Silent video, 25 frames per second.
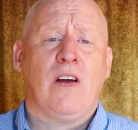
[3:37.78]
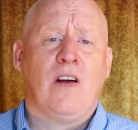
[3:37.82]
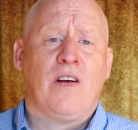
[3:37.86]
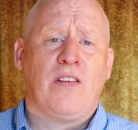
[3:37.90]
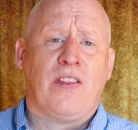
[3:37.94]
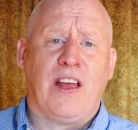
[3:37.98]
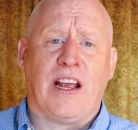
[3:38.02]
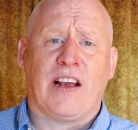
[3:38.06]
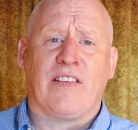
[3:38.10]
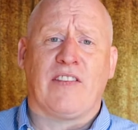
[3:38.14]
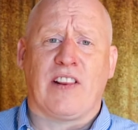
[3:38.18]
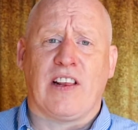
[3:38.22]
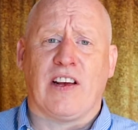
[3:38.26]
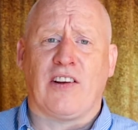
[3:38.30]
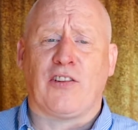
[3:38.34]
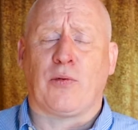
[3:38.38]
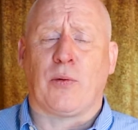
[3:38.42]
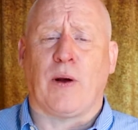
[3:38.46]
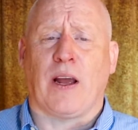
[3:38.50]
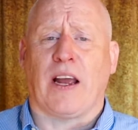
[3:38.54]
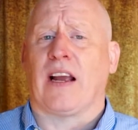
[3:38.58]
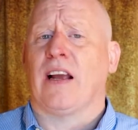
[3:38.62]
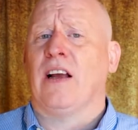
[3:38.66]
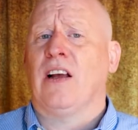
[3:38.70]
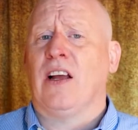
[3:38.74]
Think of it this
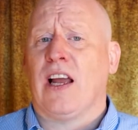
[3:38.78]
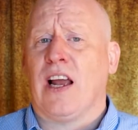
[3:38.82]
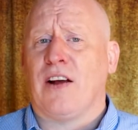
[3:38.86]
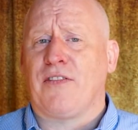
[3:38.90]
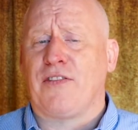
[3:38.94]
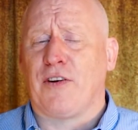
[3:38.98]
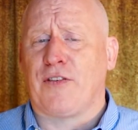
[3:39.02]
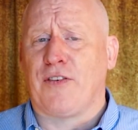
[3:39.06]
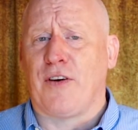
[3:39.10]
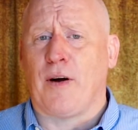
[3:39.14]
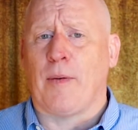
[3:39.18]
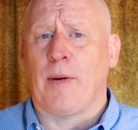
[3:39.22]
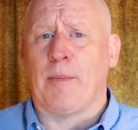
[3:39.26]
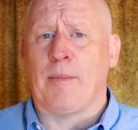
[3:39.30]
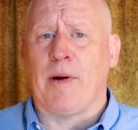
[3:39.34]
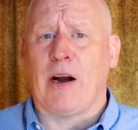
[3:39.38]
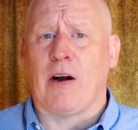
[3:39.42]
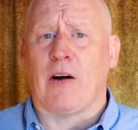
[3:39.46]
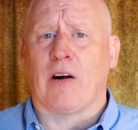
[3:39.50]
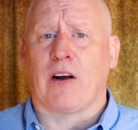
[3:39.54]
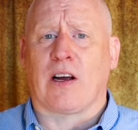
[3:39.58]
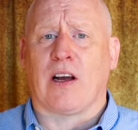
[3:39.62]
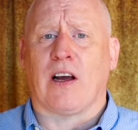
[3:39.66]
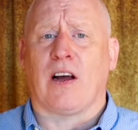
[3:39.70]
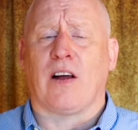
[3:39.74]
way. If you're from
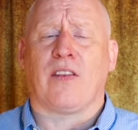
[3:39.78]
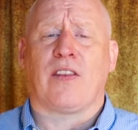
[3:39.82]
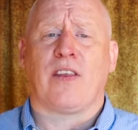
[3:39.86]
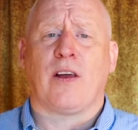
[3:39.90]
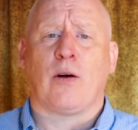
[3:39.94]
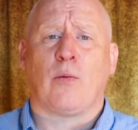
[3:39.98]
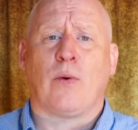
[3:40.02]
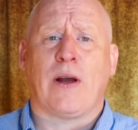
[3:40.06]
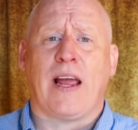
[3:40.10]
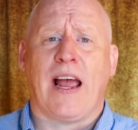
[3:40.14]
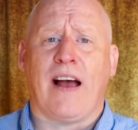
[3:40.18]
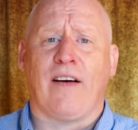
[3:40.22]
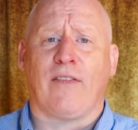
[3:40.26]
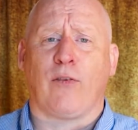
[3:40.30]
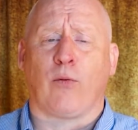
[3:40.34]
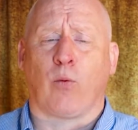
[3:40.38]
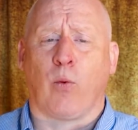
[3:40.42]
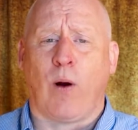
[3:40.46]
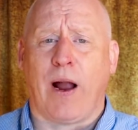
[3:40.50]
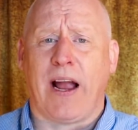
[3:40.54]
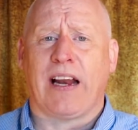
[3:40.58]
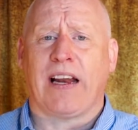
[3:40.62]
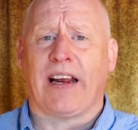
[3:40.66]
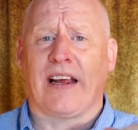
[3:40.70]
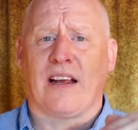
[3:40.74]
America, then we have
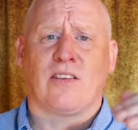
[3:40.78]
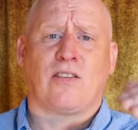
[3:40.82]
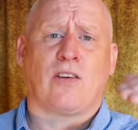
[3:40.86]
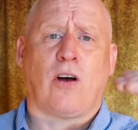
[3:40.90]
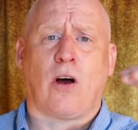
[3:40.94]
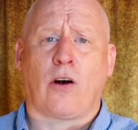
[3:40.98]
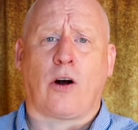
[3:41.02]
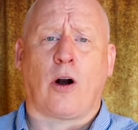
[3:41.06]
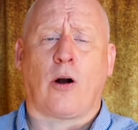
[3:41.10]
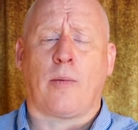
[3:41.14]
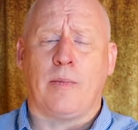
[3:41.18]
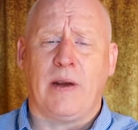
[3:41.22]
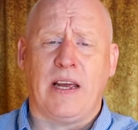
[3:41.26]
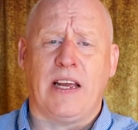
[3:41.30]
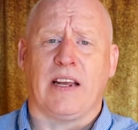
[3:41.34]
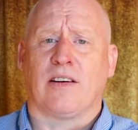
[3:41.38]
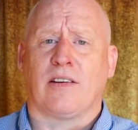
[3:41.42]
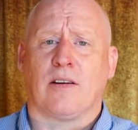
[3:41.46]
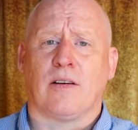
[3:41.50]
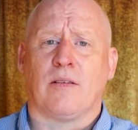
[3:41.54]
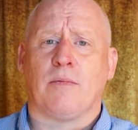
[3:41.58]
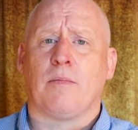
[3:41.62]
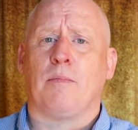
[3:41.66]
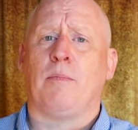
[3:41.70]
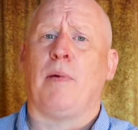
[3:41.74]
ratings on our meat
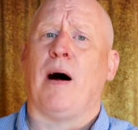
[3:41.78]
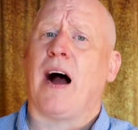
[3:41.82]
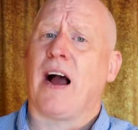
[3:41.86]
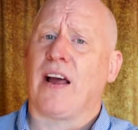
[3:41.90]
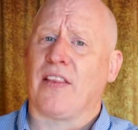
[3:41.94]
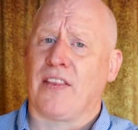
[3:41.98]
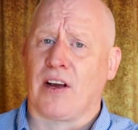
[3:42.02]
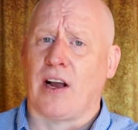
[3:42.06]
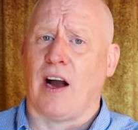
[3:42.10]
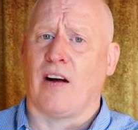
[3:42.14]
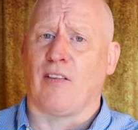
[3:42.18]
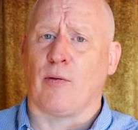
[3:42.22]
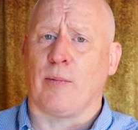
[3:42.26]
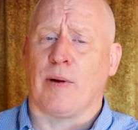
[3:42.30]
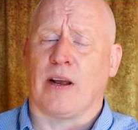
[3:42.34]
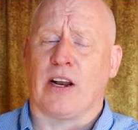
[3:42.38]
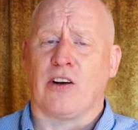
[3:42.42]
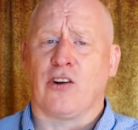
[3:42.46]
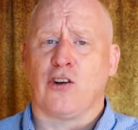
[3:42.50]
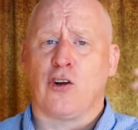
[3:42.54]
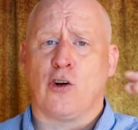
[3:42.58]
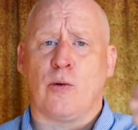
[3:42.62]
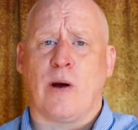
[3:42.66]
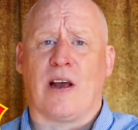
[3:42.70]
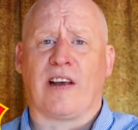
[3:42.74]
by the
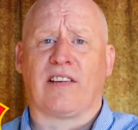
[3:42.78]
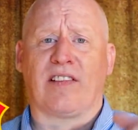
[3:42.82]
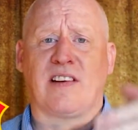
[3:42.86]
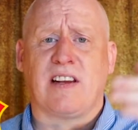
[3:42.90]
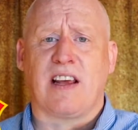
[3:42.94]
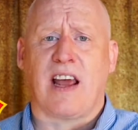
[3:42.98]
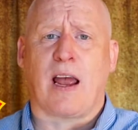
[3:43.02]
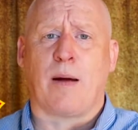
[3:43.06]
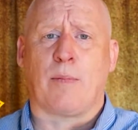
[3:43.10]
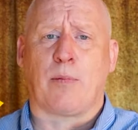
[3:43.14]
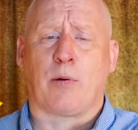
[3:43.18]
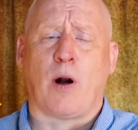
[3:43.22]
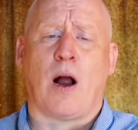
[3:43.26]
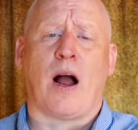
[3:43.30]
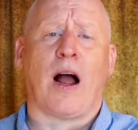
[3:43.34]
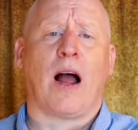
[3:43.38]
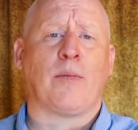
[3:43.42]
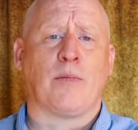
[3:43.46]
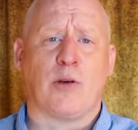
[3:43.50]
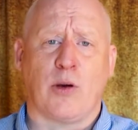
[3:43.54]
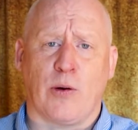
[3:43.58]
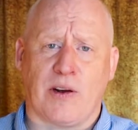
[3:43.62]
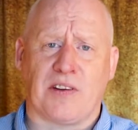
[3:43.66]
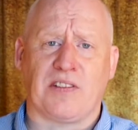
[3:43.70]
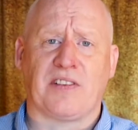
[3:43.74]
government, USDA
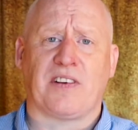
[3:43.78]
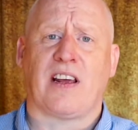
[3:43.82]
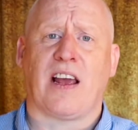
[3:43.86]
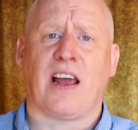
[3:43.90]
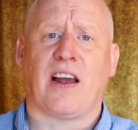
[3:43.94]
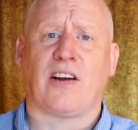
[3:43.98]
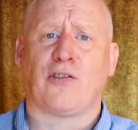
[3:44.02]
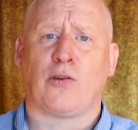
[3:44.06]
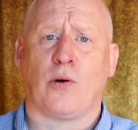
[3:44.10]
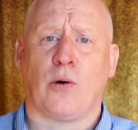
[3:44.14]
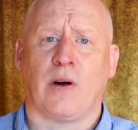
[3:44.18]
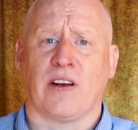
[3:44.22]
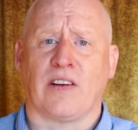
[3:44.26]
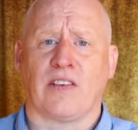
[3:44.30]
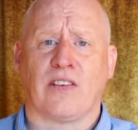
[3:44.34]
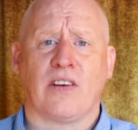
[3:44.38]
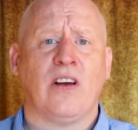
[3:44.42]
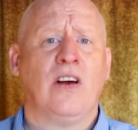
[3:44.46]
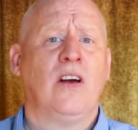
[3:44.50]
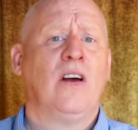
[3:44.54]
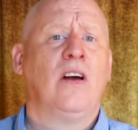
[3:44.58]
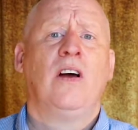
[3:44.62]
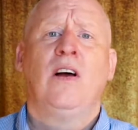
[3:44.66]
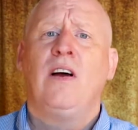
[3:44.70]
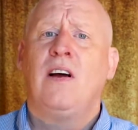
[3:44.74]
Prime, USDA Choice.
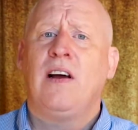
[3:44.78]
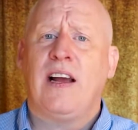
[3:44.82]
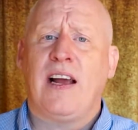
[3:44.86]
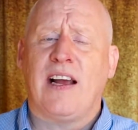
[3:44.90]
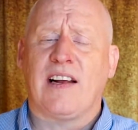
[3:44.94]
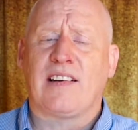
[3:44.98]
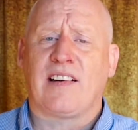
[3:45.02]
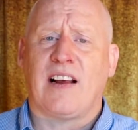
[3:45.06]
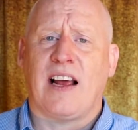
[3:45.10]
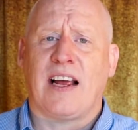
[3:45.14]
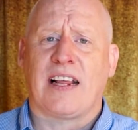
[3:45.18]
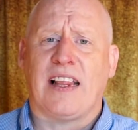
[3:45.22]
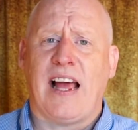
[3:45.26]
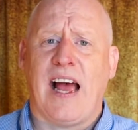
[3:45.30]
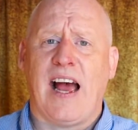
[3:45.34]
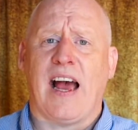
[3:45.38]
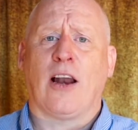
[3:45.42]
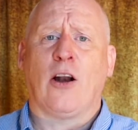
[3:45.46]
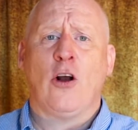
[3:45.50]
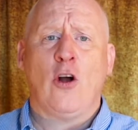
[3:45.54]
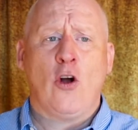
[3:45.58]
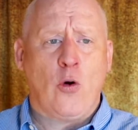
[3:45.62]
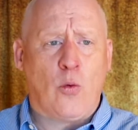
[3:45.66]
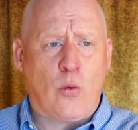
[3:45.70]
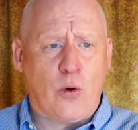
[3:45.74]
It's like
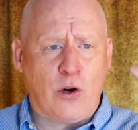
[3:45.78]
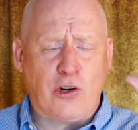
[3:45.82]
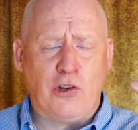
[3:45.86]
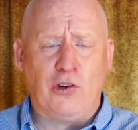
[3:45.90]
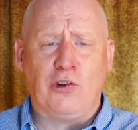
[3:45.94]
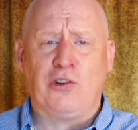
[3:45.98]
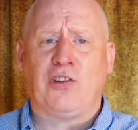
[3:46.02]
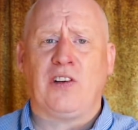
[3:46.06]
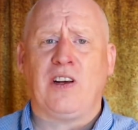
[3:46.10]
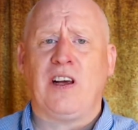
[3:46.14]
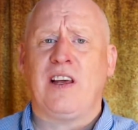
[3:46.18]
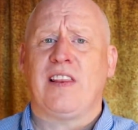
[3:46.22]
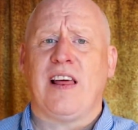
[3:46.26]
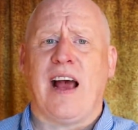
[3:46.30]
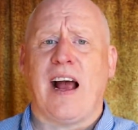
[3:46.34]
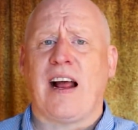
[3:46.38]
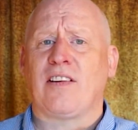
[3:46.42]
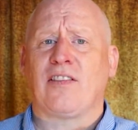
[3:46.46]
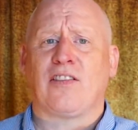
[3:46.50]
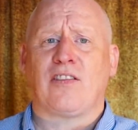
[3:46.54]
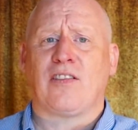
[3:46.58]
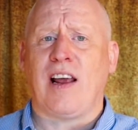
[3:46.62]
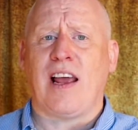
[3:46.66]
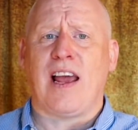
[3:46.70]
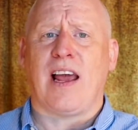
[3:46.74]
that. When you see that
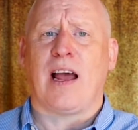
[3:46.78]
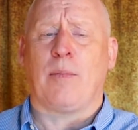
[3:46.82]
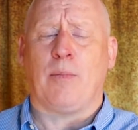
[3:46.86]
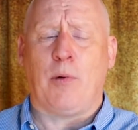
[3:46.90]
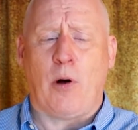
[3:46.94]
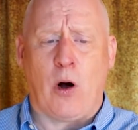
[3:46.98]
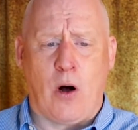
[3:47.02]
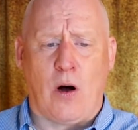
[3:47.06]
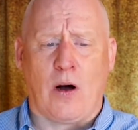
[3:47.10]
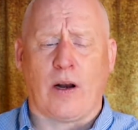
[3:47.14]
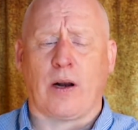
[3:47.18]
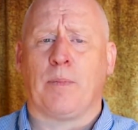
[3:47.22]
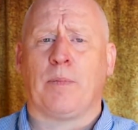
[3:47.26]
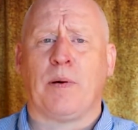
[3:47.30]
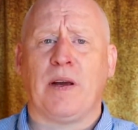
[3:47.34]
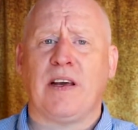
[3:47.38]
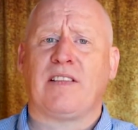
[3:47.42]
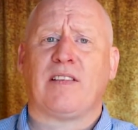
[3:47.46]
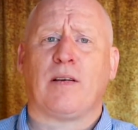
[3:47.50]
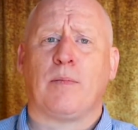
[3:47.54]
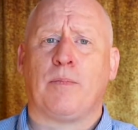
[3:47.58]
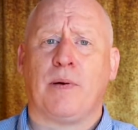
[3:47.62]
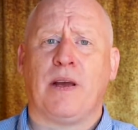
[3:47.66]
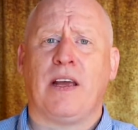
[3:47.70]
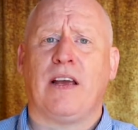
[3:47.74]
stamp on a
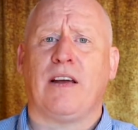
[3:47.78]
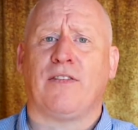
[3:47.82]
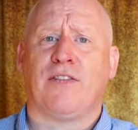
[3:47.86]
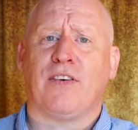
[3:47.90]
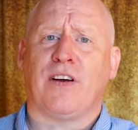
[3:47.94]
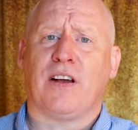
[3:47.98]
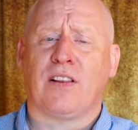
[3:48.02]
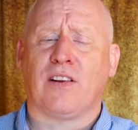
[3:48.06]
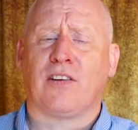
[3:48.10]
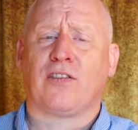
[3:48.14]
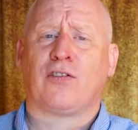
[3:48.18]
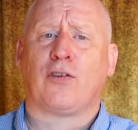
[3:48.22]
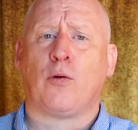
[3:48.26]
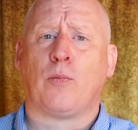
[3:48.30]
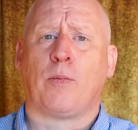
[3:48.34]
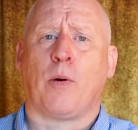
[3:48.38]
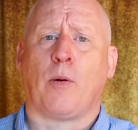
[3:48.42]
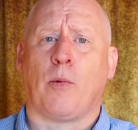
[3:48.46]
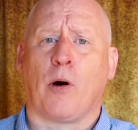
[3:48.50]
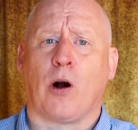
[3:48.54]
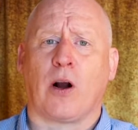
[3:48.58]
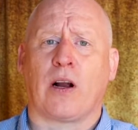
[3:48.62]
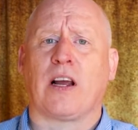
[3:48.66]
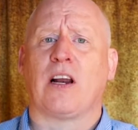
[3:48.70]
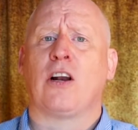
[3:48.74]
piece of beef in the
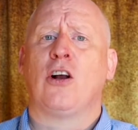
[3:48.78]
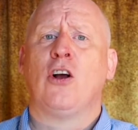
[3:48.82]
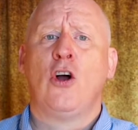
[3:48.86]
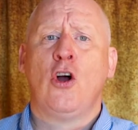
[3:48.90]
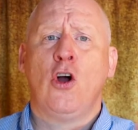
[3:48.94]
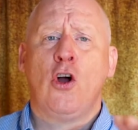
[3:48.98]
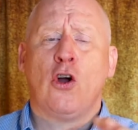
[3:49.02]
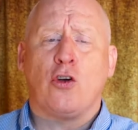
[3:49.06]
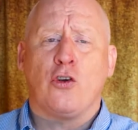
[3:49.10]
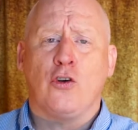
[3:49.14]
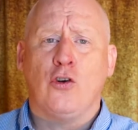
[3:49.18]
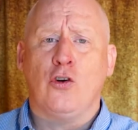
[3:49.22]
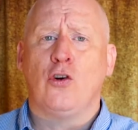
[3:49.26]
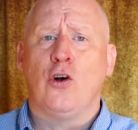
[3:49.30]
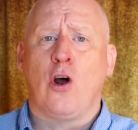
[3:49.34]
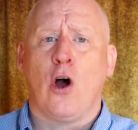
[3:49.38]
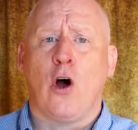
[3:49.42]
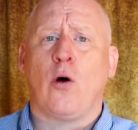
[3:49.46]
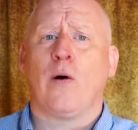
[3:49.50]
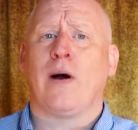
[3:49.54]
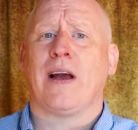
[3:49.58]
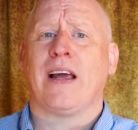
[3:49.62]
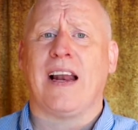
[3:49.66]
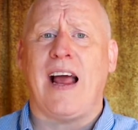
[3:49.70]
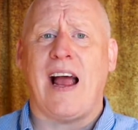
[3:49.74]
supermarket, you
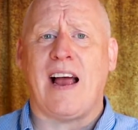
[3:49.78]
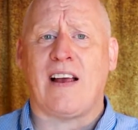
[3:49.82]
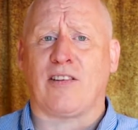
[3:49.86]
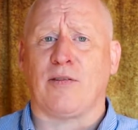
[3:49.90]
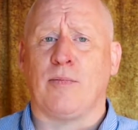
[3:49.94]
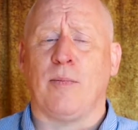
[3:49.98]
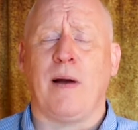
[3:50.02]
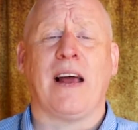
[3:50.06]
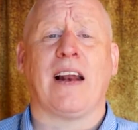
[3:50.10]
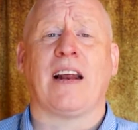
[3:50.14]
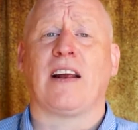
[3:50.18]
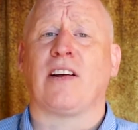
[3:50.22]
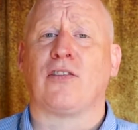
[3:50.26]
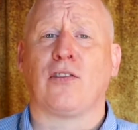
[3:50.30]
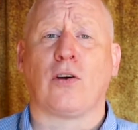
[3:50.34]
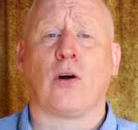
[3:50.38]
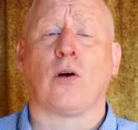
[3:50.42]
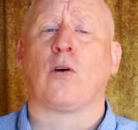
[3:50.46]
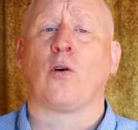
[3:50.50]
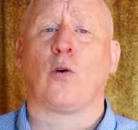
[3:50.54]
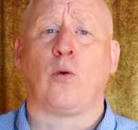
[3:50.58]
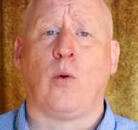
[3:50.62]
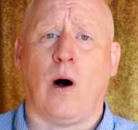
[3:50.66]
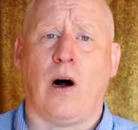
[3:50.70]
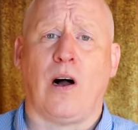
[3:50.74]
know it has met a
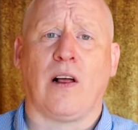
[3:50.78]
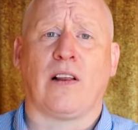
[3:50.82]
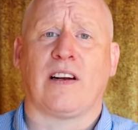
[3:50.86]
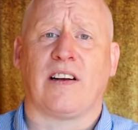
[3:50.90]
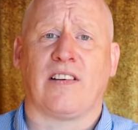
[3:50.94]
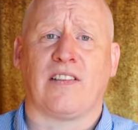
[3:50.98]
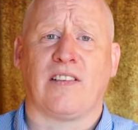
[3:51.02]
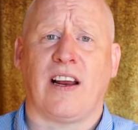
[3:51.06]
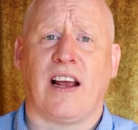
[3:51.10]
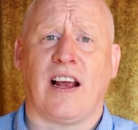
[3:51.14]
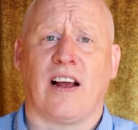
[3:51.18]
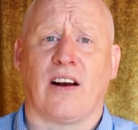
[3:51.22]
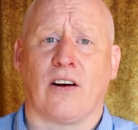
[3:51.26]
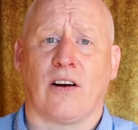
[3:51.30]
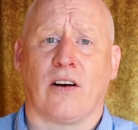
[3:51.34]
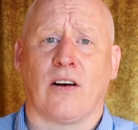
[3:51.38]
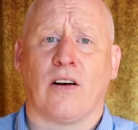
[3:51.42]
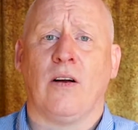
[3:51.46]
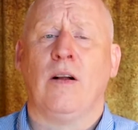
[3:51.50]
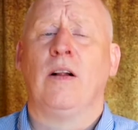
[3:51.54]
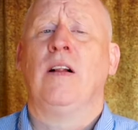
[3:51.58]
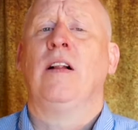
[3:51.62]
certain quality standard.